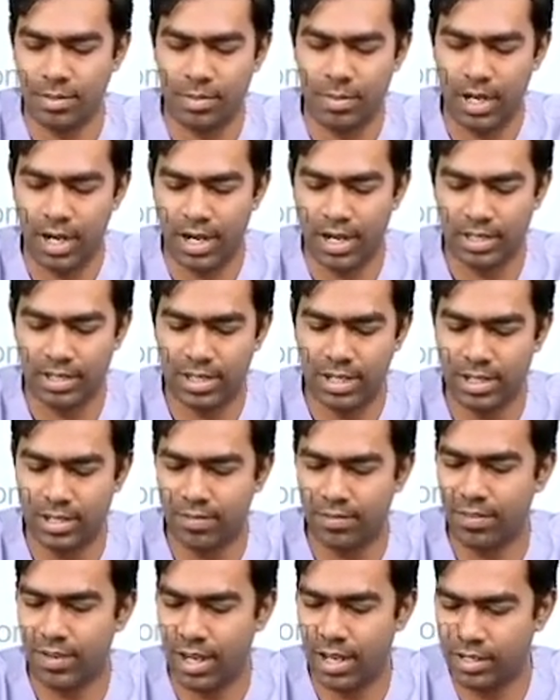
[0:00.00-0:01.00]
But understand
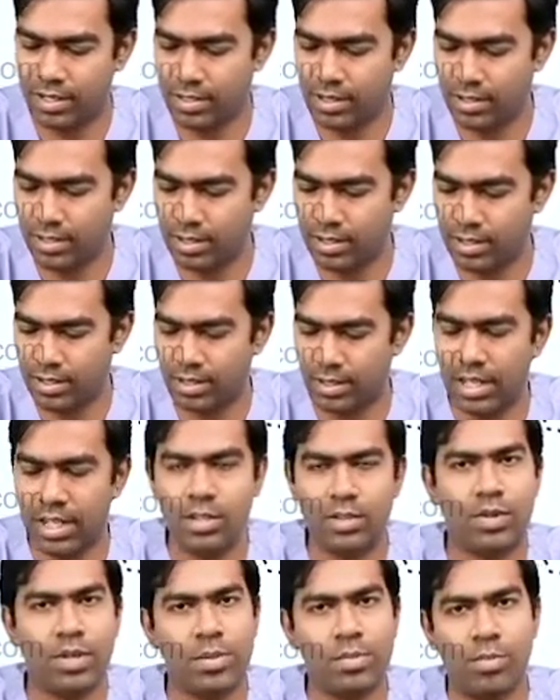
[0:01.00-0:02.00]
the fact, there
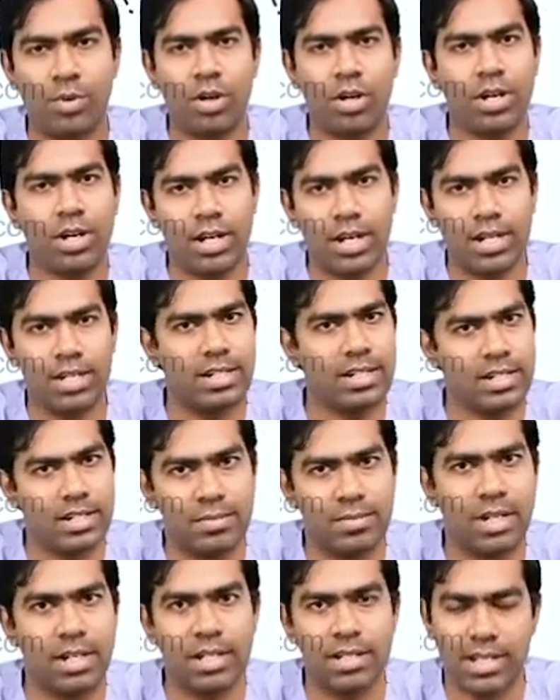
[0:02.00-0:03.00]
is one important
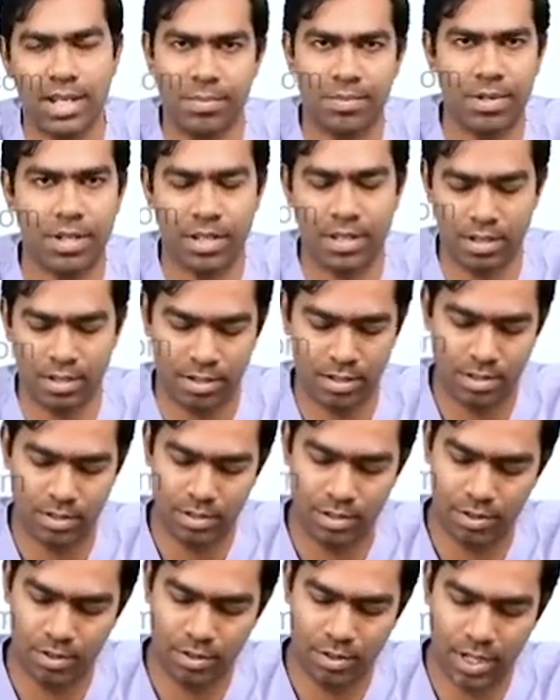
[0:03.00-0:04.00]
relationship that is happening here.
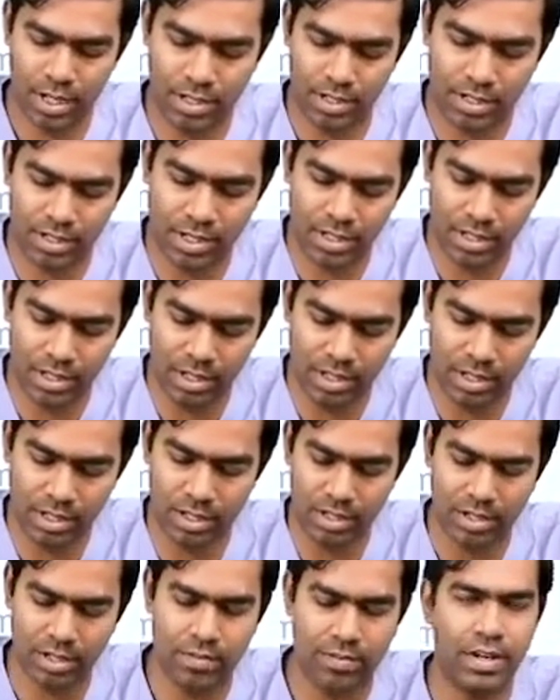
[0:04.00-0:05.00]
So you can see
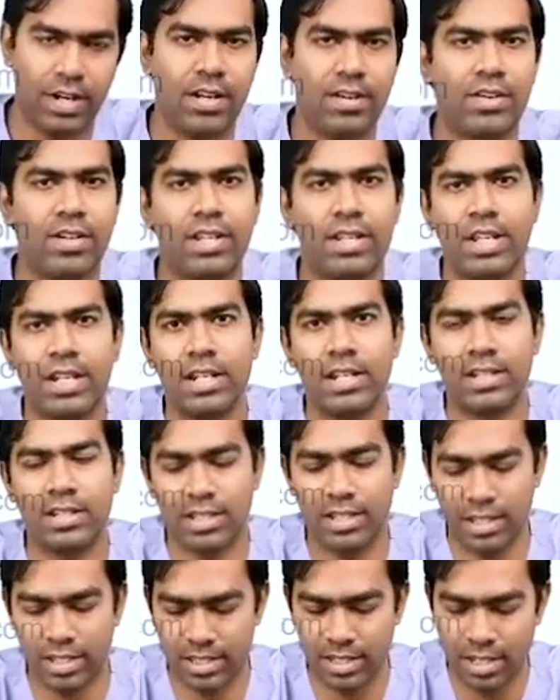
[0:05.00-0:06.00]
whenever the
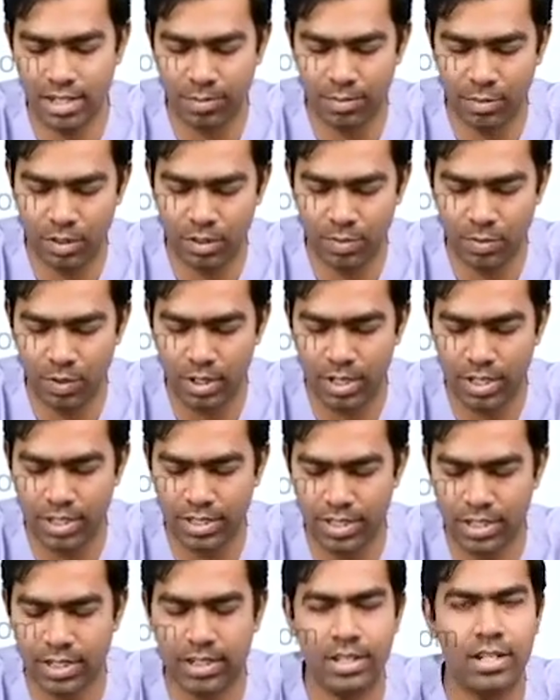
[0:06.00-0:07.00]
serum osmolarity
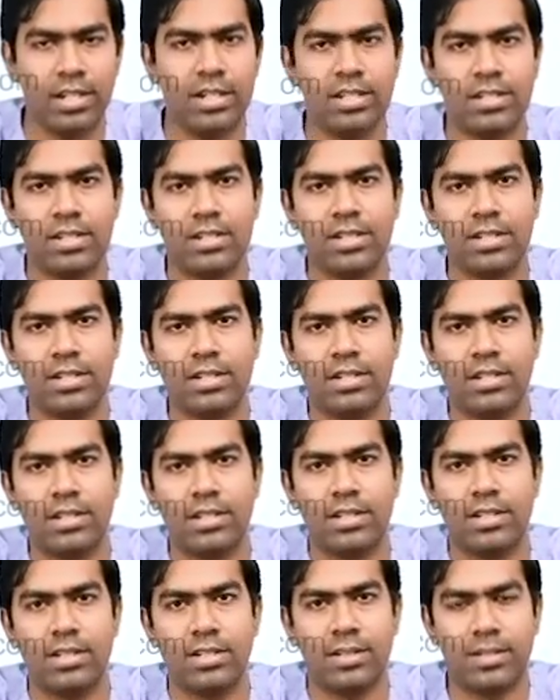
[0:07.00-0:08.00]
is increased,
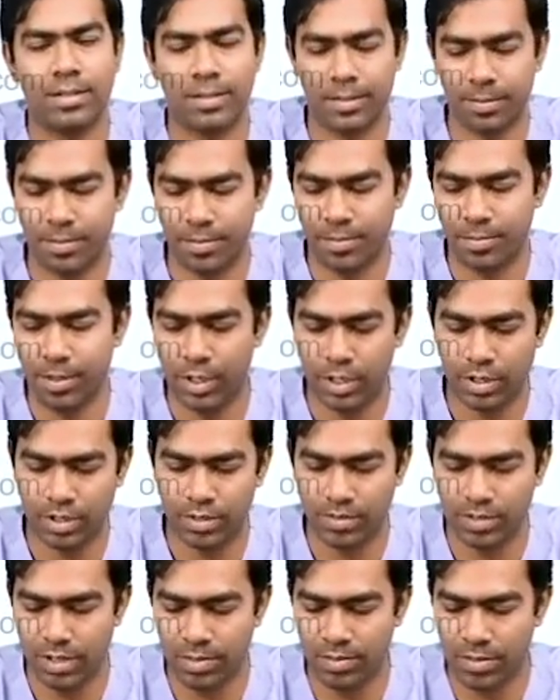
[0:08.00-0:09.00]
because
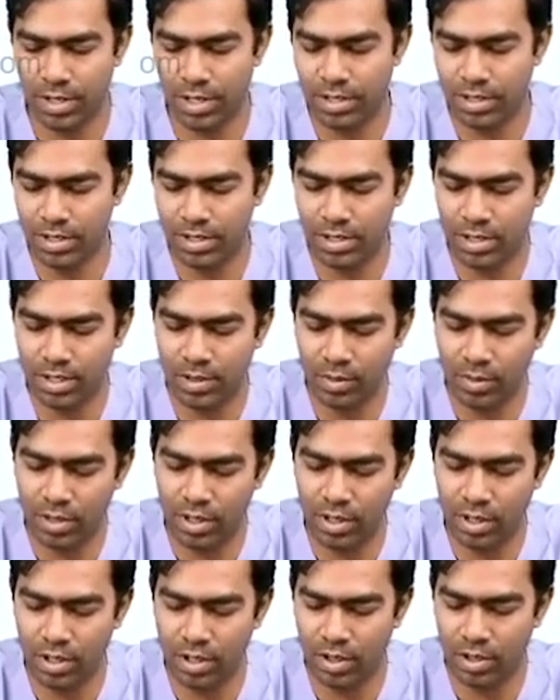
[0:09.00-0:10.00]
of some reason, the
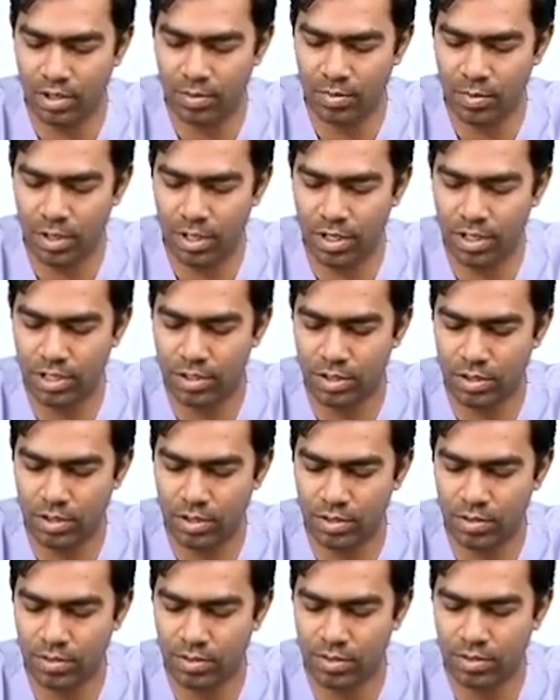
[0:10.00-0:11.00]
urine osmolarity is
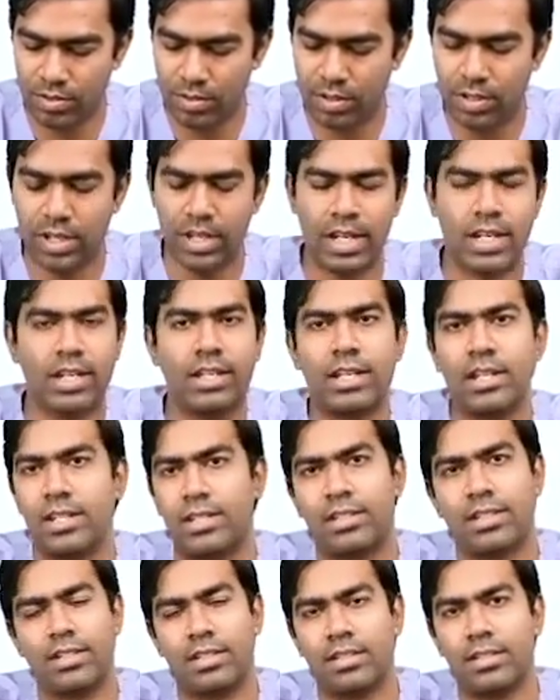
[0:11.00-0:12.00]
also
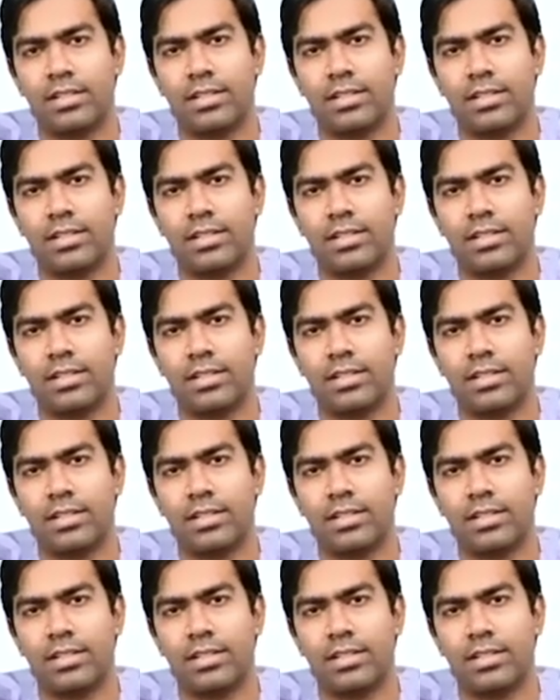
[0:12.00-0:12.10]
increasing,